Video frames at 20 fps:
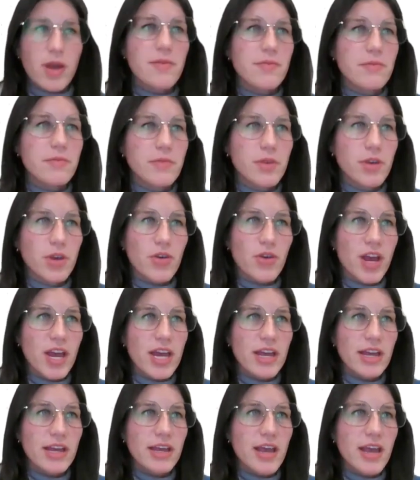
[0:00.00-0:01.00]
Okay,
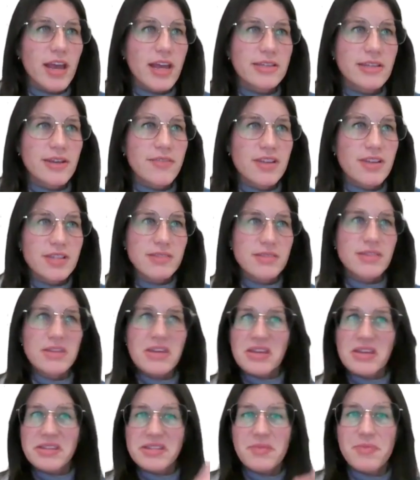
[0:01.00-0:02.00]
great. Yeah, definitely
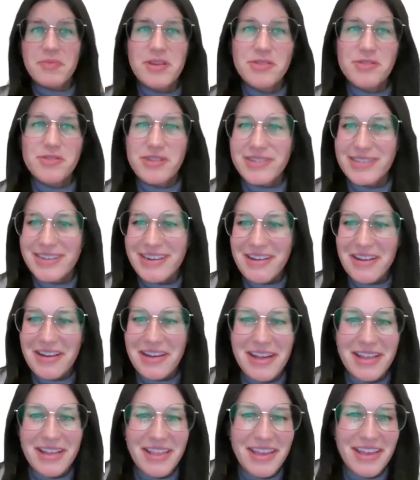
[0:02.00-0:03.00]
seeing some interest
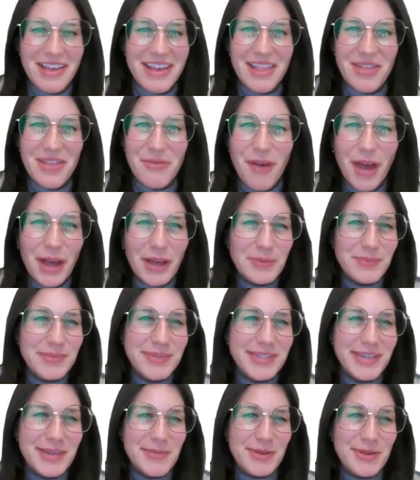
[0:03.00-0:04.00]
here in the
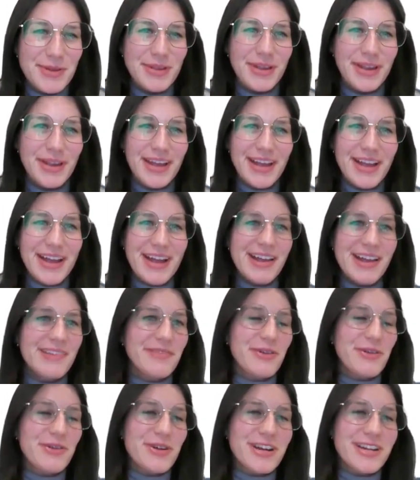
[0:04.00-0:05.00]
vacuum table,
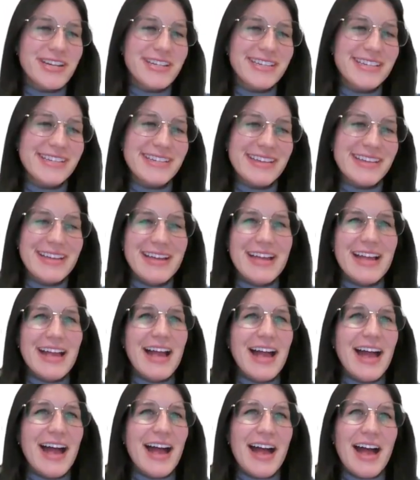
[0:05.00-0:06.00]
of course.
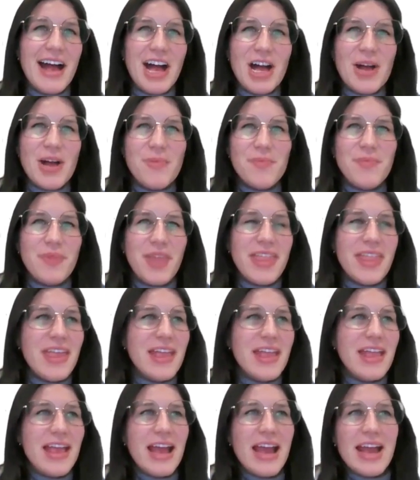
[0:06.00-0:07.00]
And
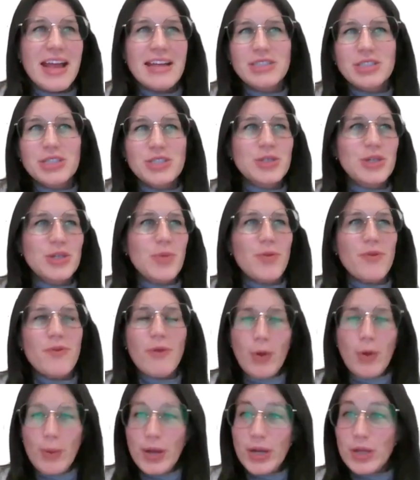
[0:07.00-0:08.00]
then I just,
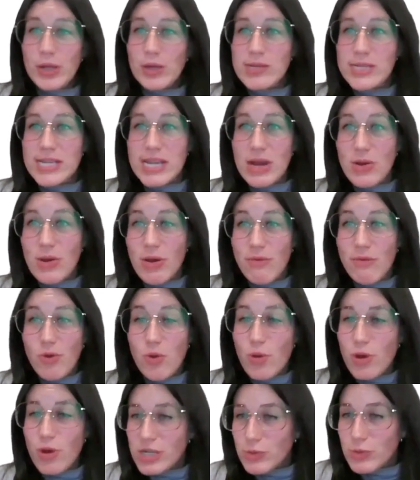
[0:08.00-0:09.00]
before we close out,
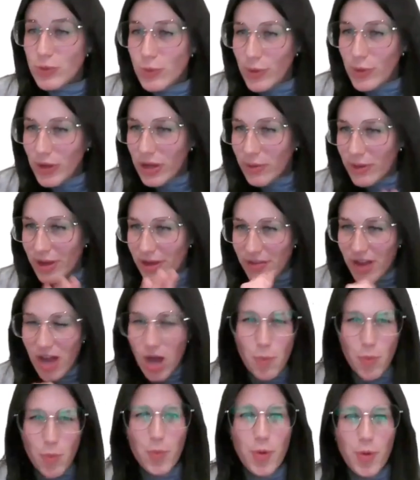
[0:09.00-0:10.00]
of course we have
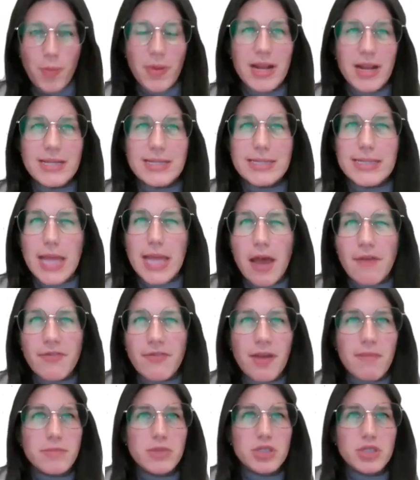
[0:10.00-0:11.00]
a couple more minutes
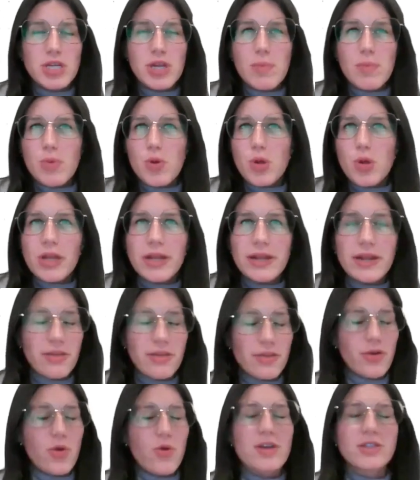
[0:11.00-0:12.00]
left. I'm just going to pull
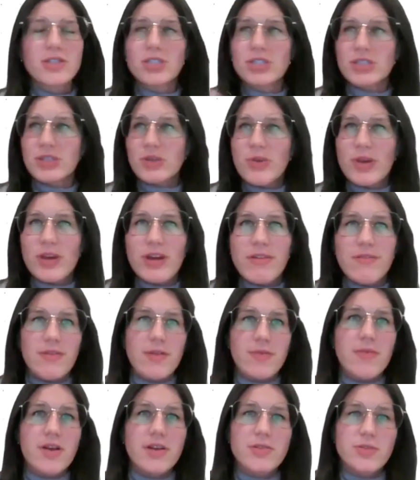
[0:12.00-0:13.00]
another question that we
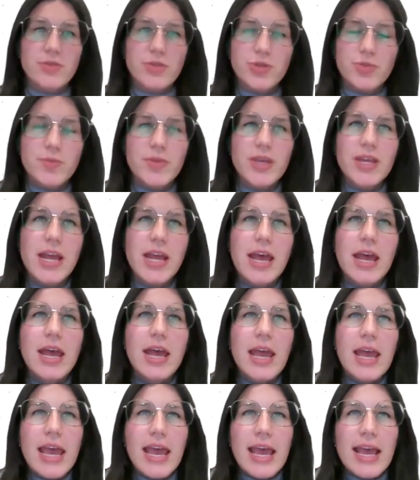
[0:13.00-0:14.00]
got from our social
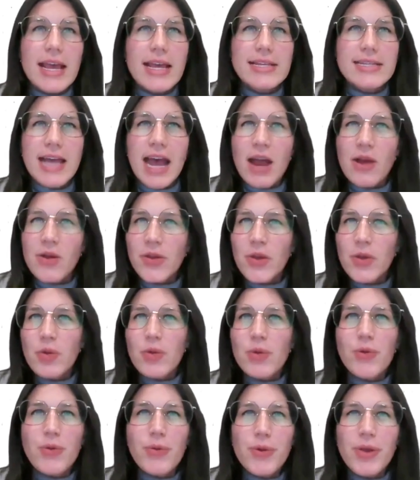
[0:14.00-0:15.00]
media is how do
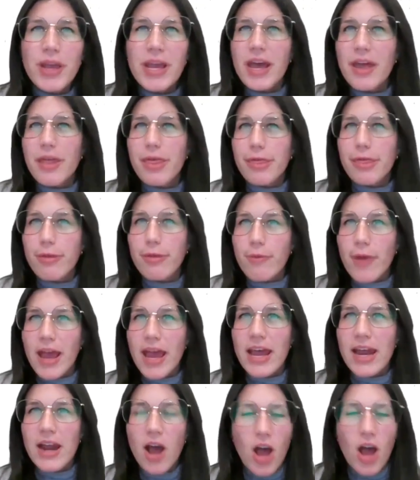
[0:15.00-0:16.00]
you create a
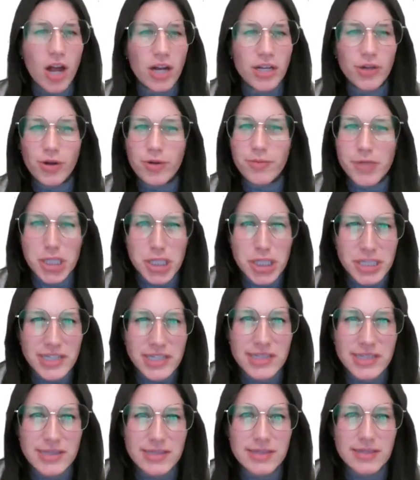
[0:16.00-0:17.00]
thread on your
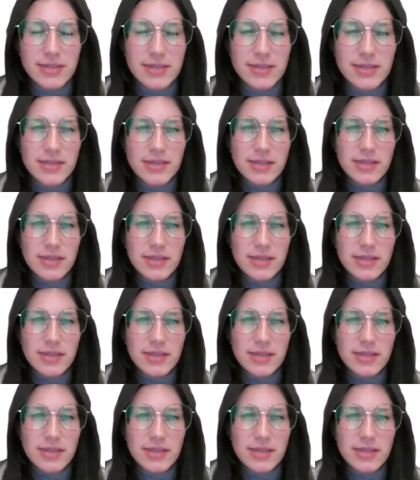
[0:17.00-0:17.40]
machines?